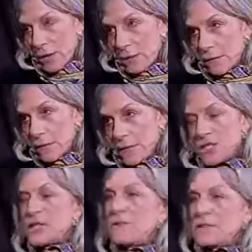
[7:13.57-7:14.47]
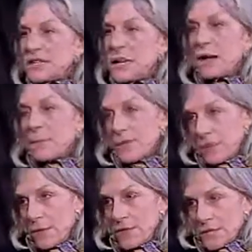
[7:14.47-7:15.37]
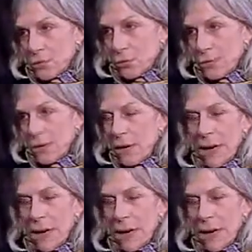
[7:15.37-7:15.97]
it because you have to dig up and till the soil.